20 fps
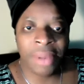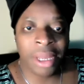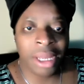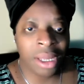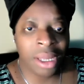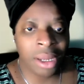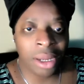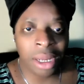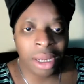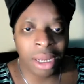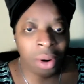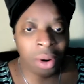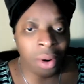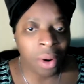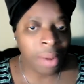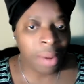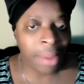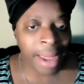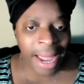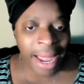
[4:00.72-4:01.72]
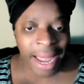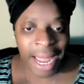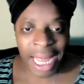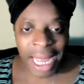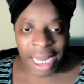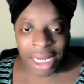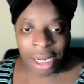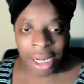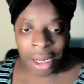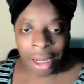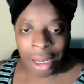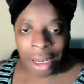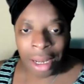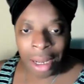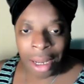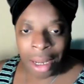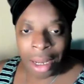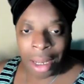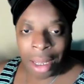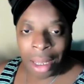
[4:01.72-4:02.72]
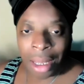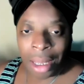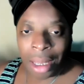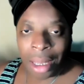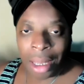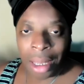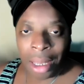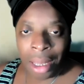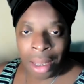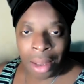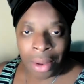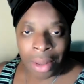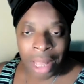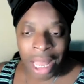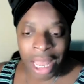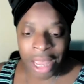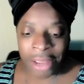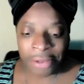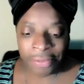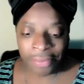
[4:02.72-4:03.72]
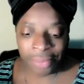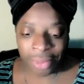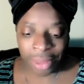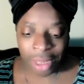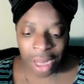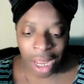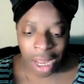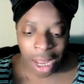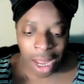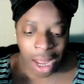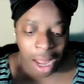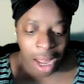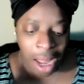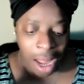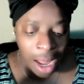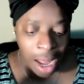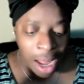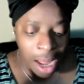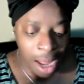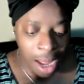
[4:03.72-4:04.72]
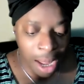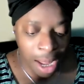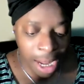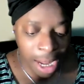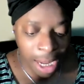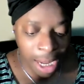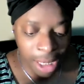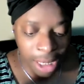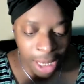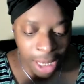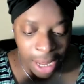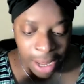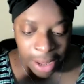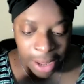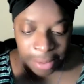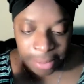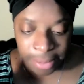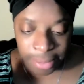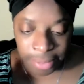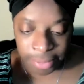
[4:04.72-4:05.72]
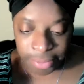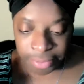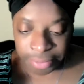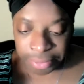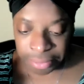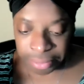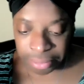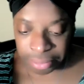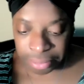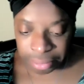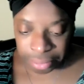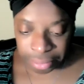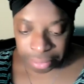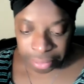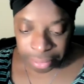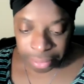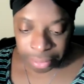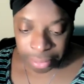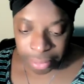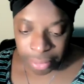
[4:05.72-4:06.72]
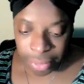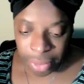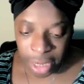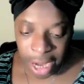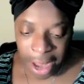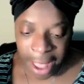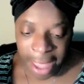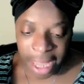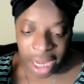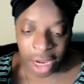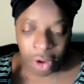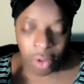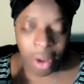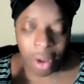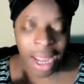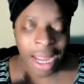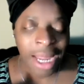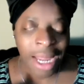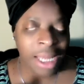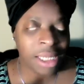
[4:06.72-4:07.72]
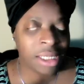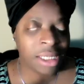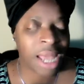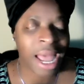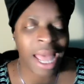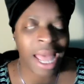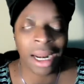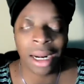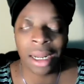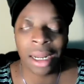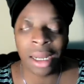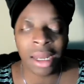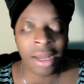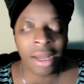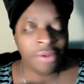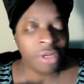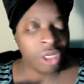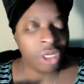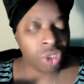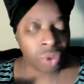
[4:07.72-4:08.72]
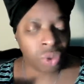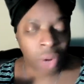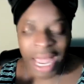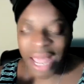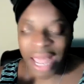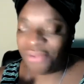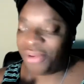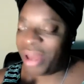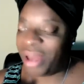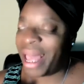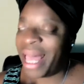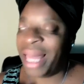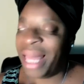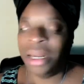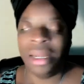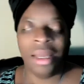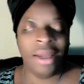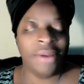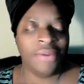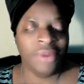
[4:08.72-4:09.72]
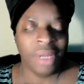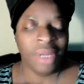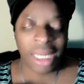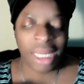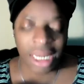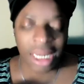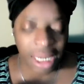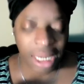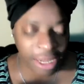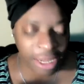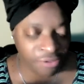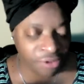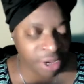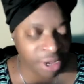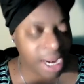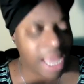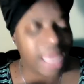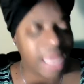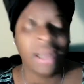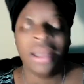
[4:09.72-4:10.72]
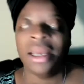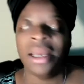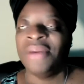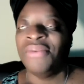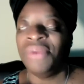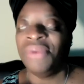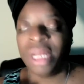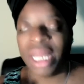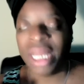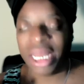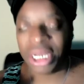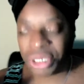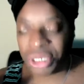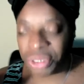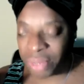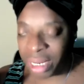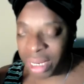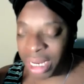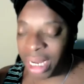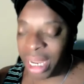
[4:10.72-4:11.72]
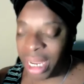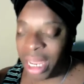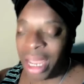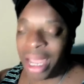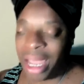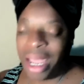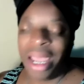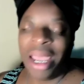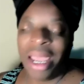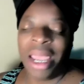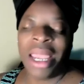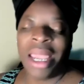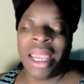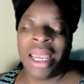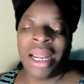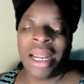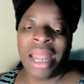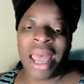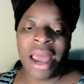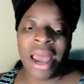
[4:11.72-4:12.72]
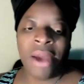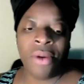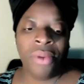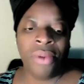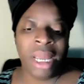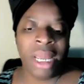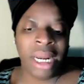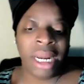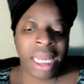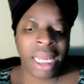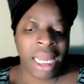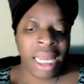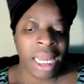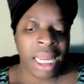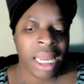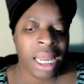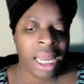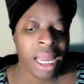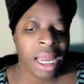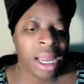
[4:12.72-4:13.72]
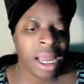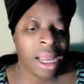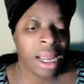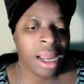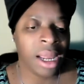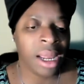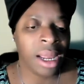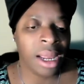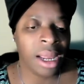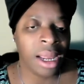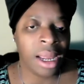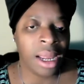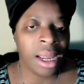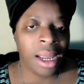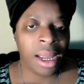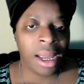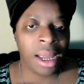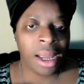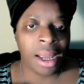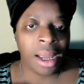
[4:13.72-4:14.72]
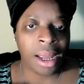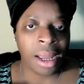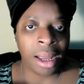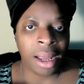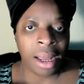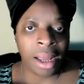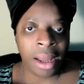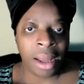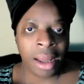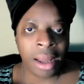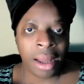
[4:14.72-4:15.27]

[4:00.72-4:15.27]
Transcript: be good or bad. Okay. And um, anyways, I love to travel. I love good living. I love luxury, and I really, uh,